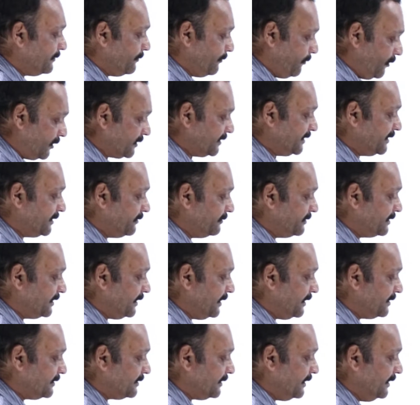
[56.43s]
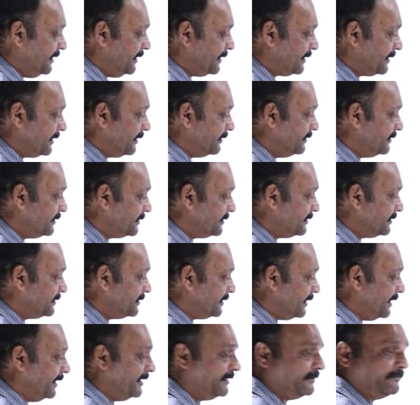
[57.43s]
positive charge, this is
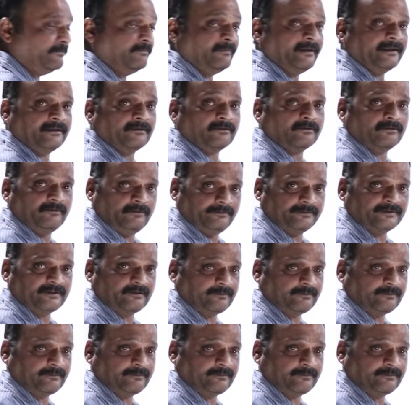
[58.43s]
8 microcoulombs